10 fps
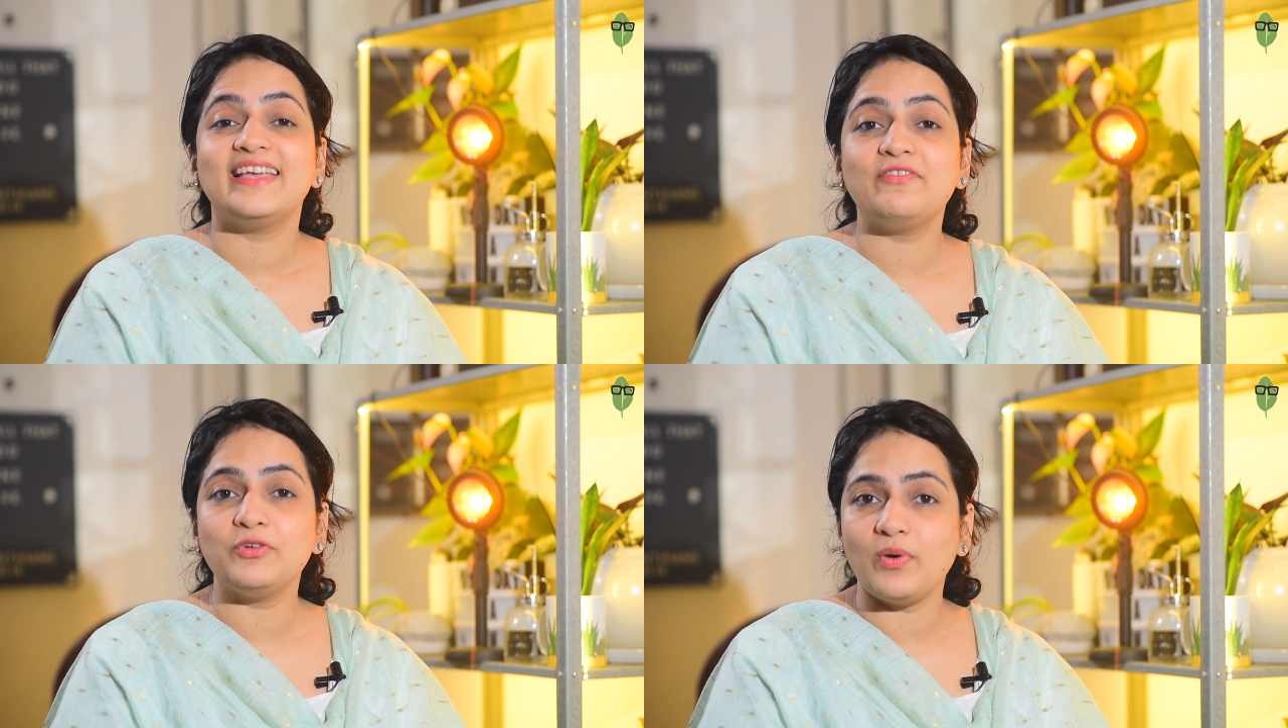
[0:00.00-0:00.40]

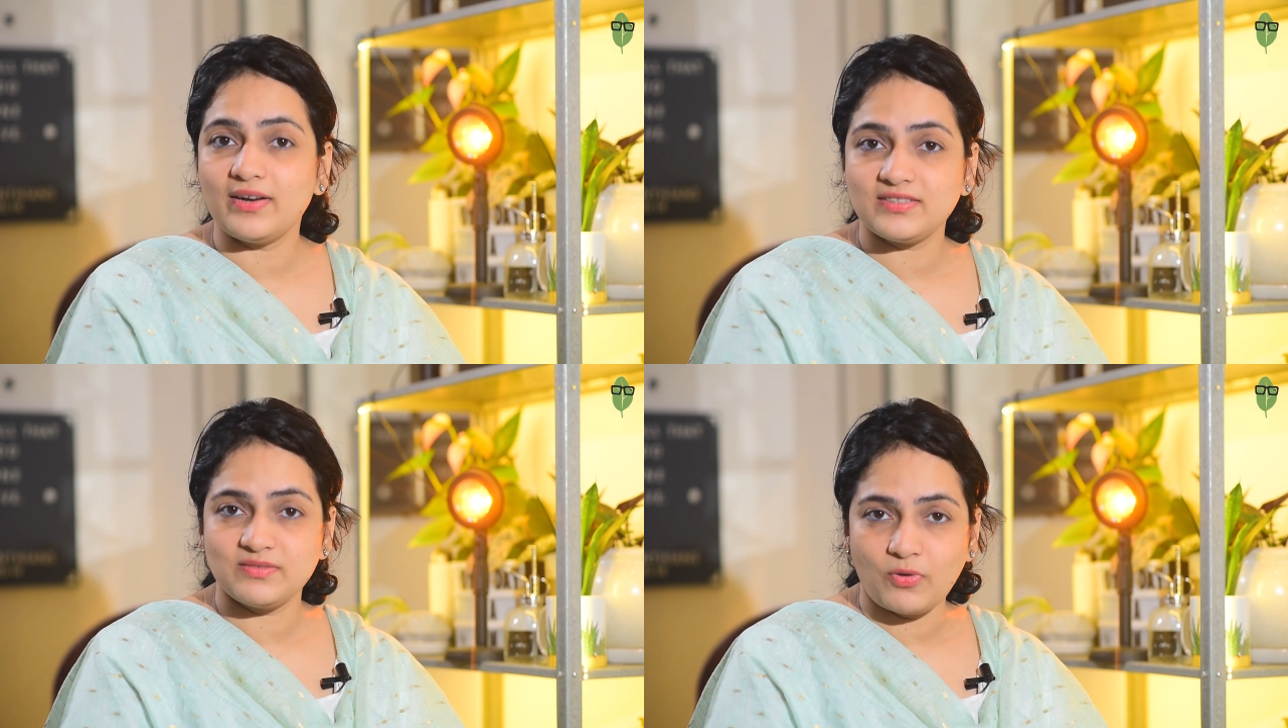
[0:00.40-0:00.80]
If you
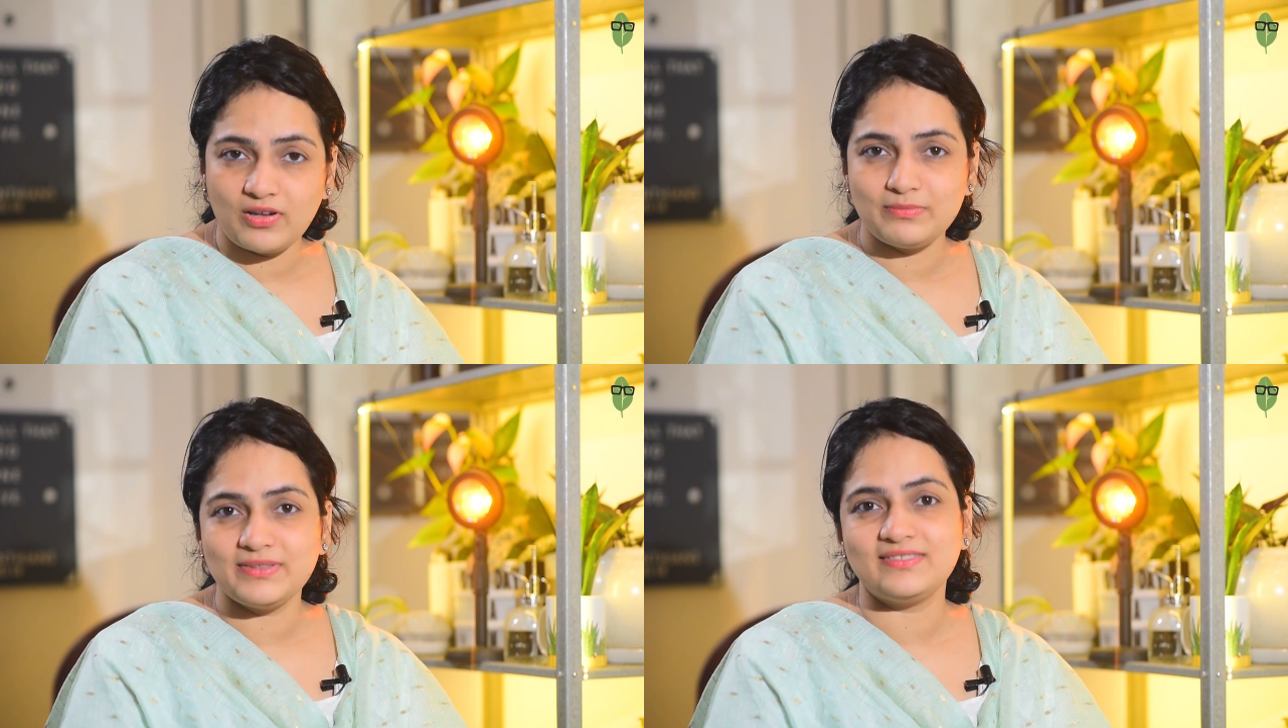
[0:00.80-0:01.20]
are a
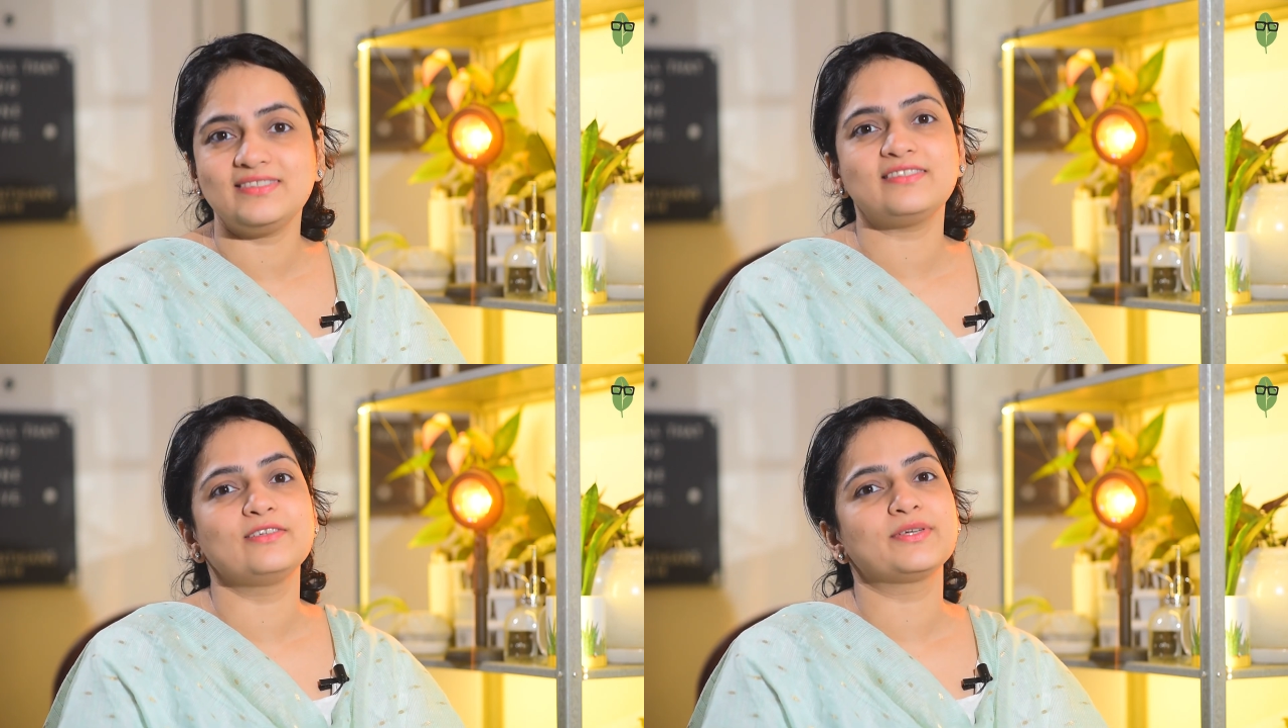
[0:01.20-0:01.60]
small
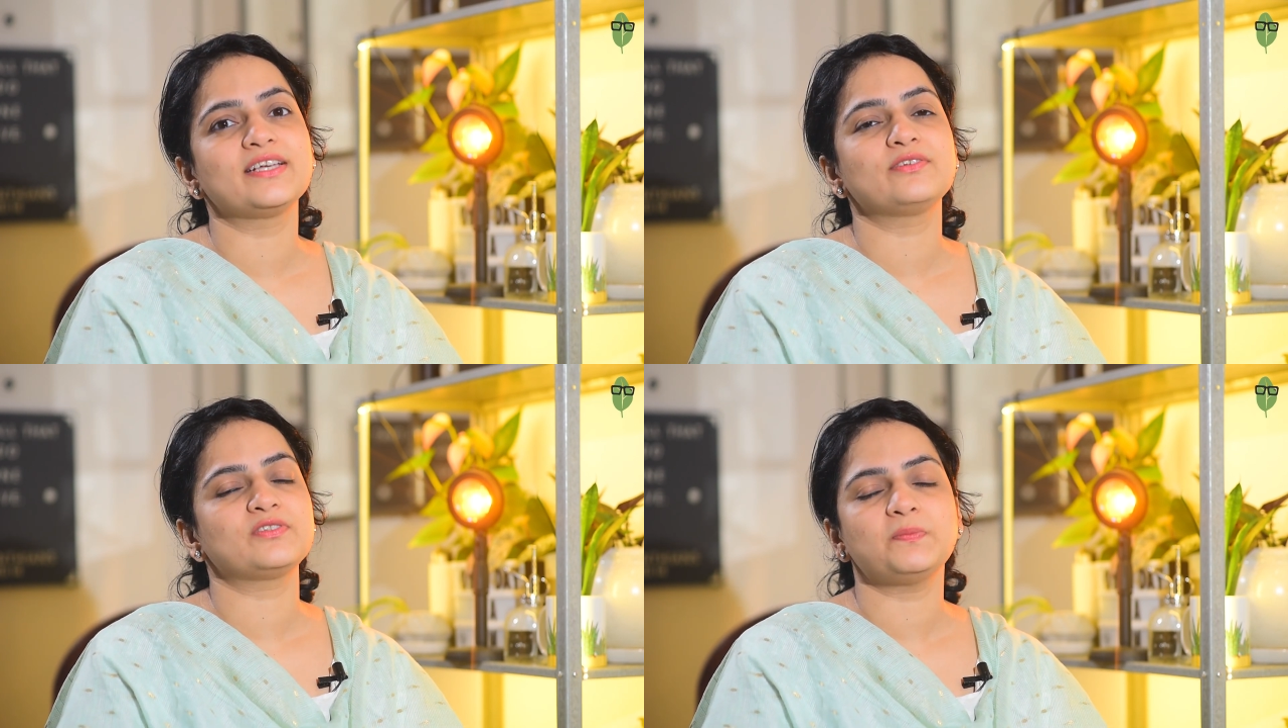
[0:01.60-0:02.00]
business
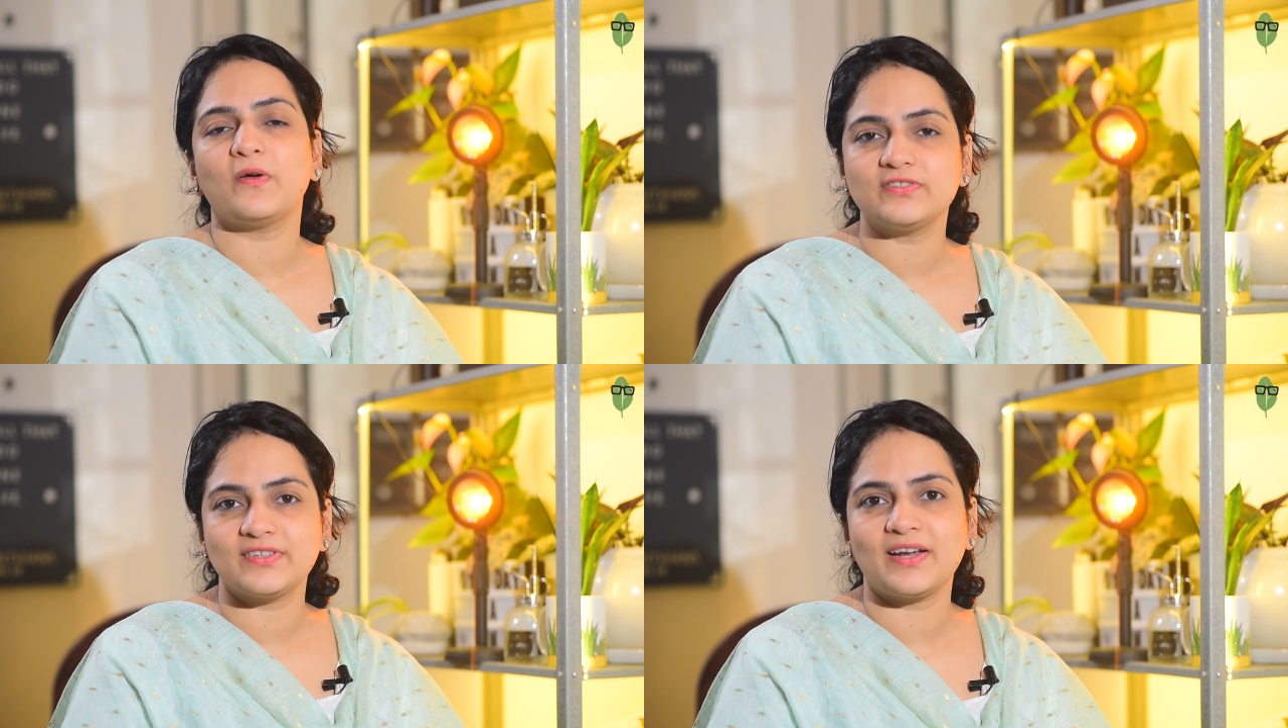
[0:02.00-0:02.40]
looking to
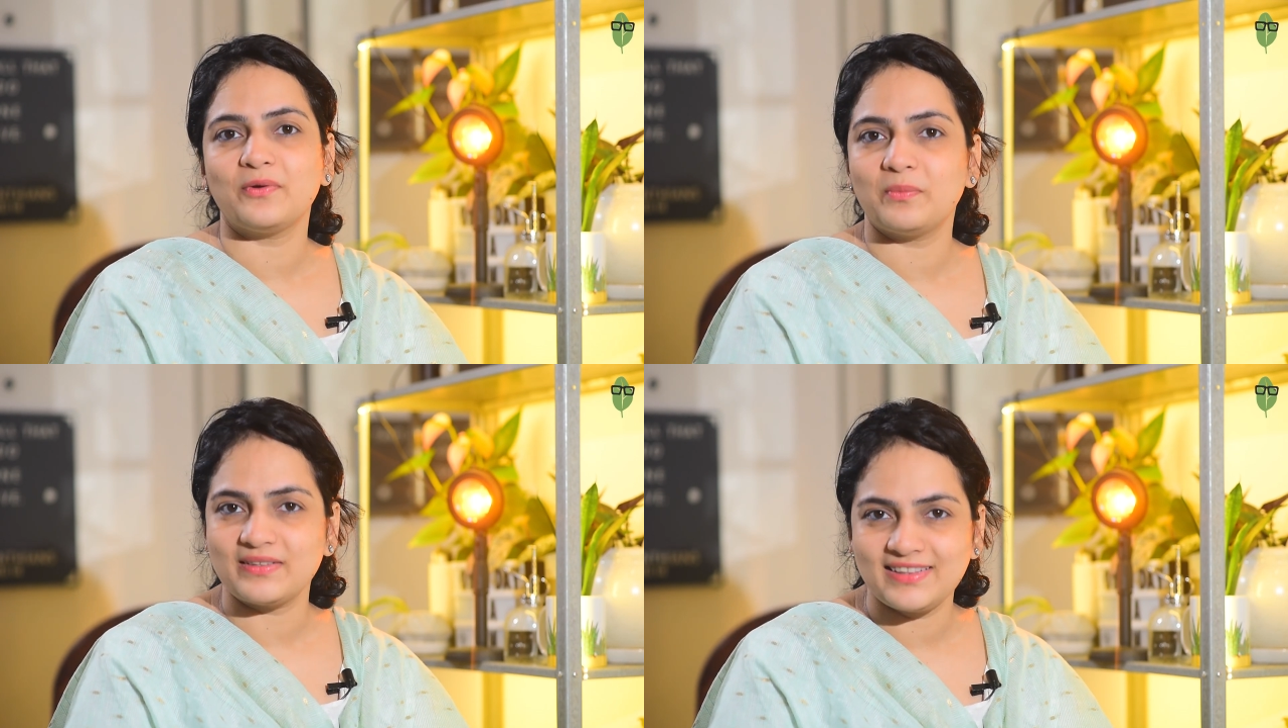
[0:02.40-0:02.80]
sponsor
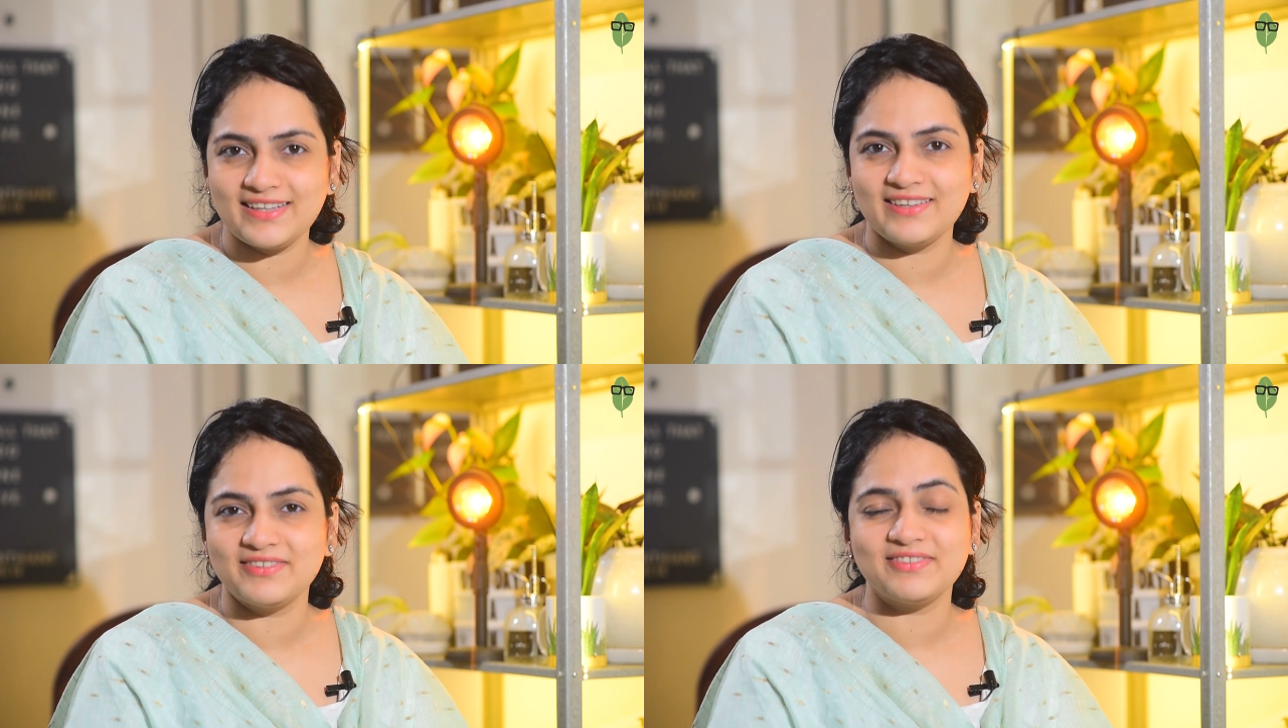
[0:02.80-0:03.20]
our
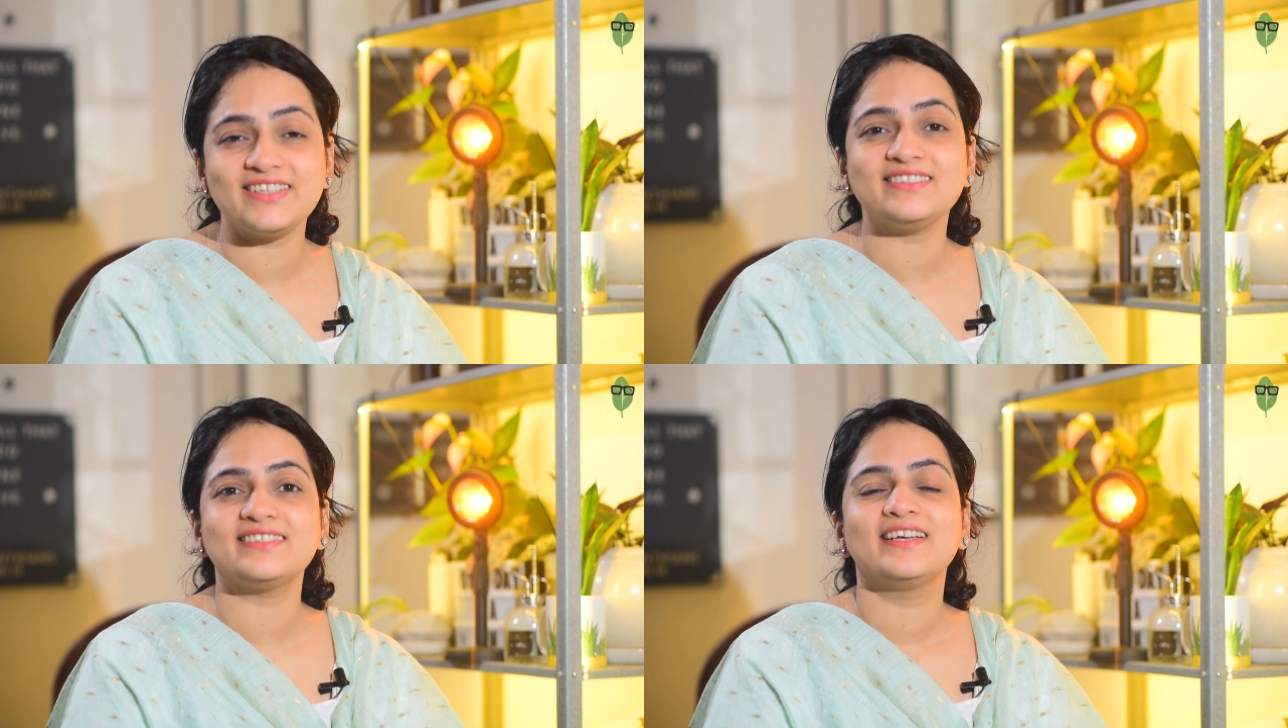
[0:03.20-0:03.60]
monthly
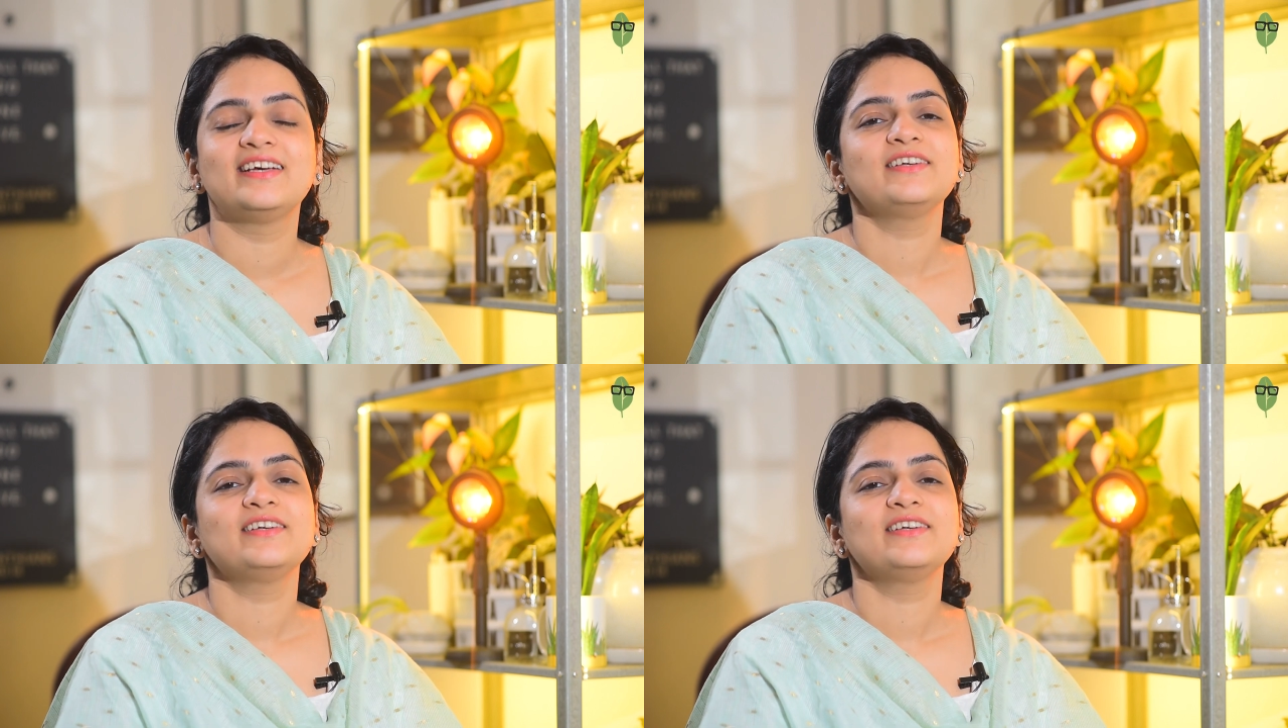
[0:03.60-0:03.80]
giveaways,